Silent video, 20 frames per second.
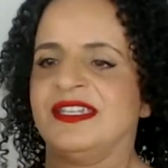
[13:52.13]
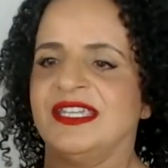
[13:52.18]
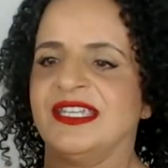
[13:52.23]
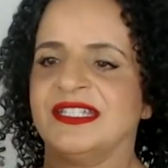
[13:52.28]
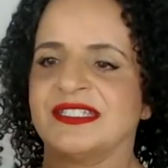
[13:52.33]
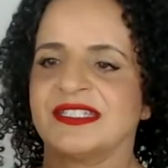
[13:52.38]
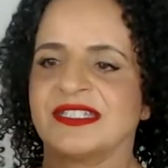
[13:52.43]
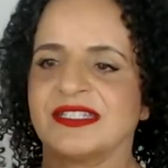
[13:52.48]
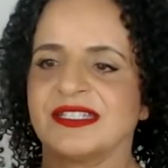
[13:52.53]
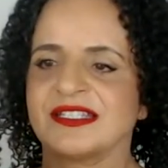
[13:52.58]

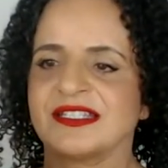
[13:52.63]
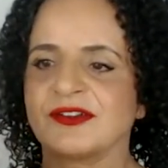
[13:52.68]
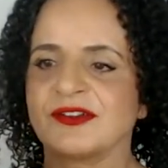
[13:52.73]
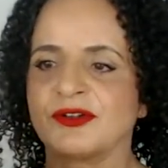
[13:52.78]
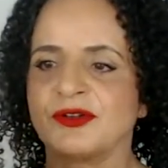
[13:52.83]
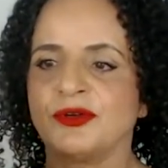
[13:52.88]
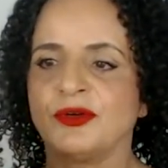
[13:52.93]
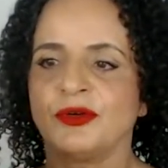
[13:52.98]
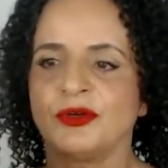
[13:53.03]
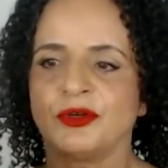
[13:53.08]
into this
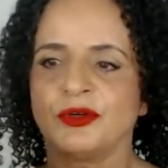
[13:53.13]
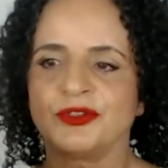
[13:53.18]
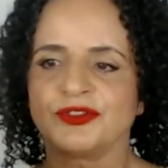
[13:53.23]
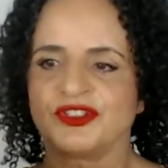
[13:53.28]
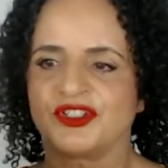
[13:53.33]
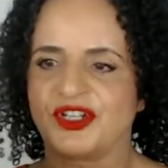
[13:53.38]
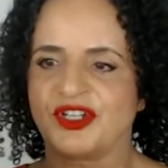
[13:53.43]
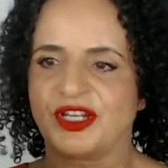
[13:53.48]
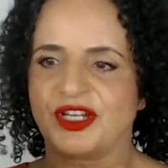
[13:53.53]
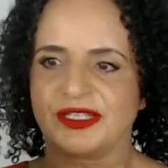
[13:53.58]

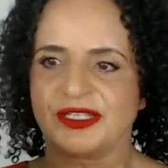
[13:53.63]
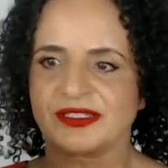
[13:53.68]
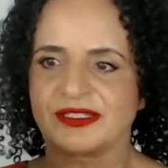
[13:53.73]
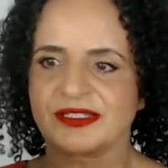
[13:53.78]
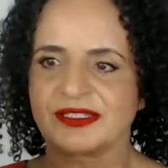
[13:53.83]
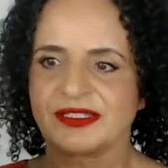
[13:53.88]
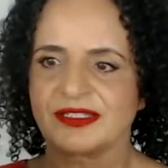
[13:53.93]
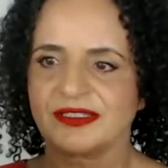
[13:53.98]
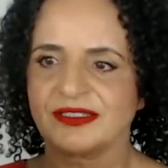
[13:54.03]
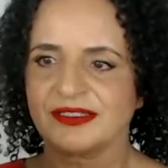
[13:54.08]

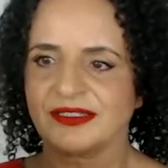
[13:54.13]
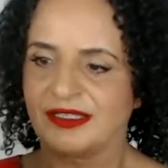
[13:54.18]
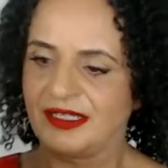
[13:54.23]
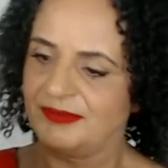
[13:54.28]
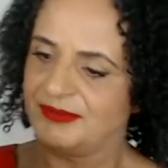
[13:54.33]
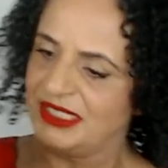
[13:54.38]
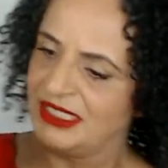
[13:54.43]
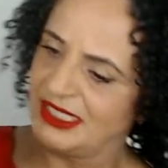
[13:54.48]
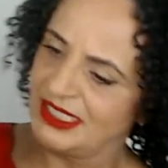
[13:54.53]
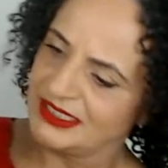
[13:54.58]
gorgeous, I
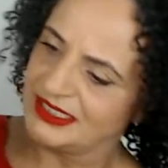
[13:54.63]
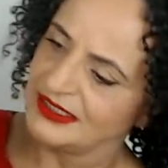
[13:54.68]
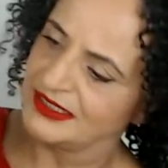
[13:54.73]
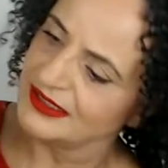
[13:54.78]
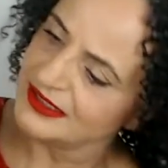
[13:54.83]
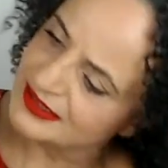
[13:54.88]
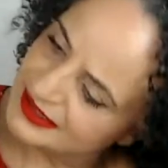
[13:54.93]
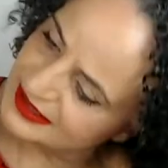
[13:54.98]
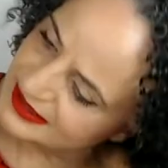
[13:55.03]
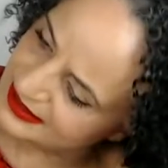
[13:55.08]
mean, I think
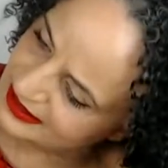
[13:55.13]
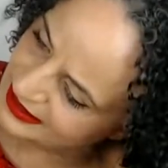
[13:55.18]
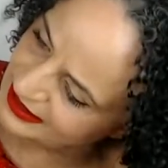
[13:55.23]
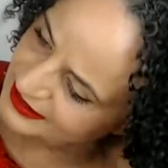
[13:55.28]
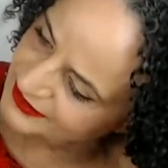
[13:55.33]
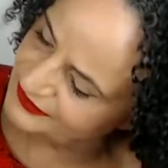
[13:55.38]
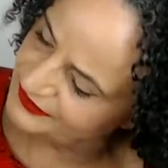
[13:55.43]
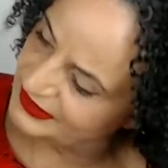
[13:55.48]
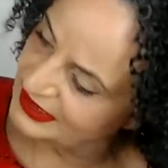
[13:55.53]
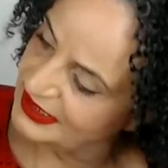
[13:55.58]
this is
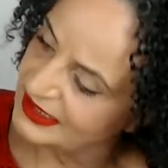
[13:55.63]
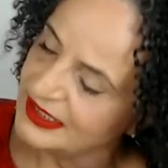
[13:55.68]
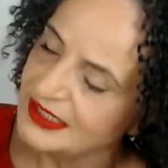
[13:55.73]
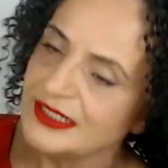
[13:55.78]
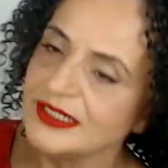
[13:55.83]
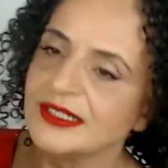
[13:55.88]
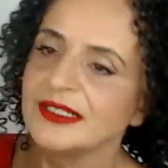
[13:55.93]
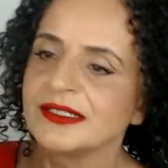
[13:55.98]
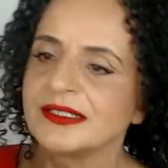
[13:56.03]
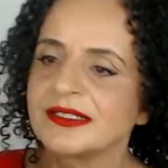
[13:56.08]
lovely,
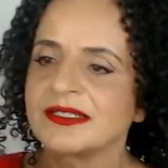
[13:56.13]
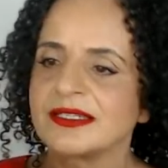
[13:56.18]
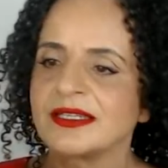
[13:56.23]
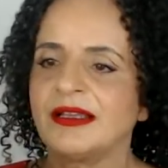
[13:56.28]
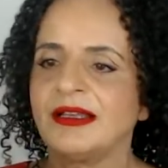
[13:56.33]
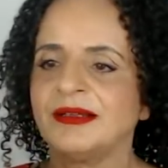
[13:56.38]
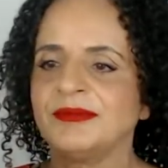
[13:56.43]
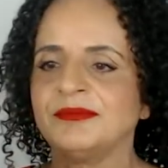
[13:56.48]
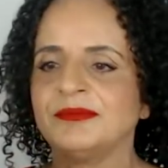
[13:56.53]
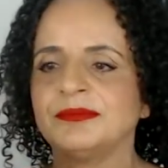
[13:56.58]

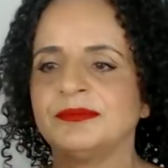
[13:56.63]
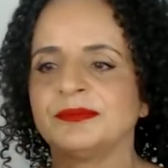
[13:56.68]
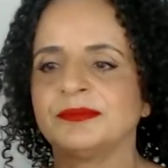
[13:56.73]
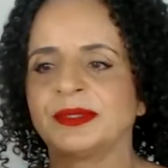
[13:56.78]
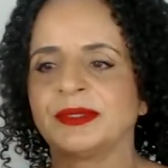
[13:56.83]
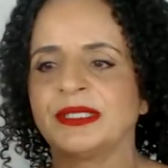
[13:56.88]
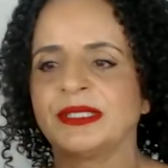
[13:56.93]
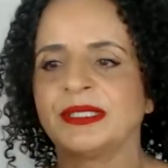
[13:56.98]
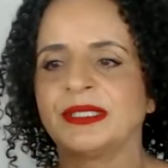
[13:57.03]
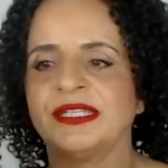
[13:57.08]

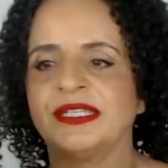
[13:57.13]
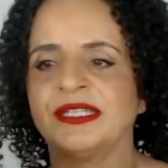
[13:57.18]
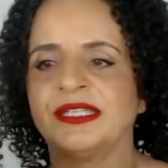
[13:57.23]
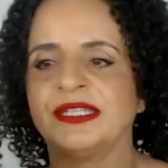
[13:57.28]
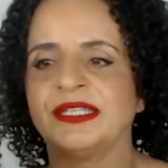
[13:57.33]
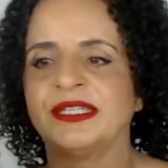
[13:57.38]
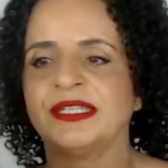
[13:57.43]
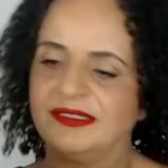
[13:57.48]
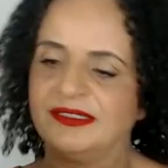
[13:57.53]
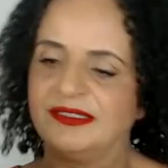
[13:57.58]

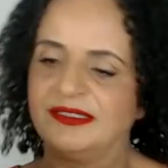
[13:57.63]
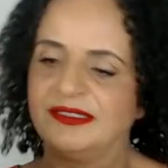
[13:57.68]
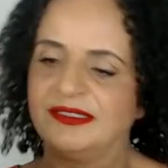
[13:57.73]
tumbling,